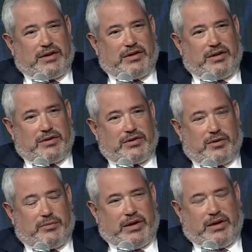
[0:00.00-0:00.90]
engineers
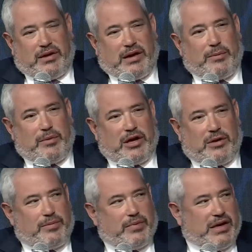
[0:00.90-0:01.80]
are being gobbled
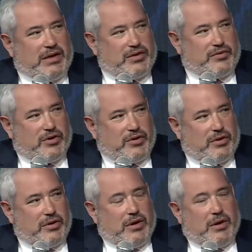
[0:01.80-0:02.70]
up in Israel
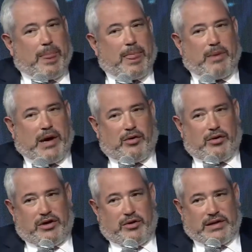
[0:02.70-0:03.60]
by all
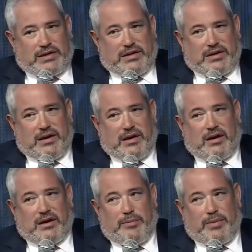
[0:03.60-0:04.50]
the US
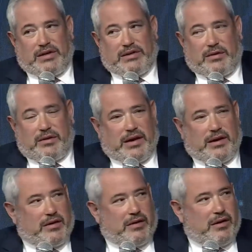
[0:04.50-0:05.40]
companies that are there.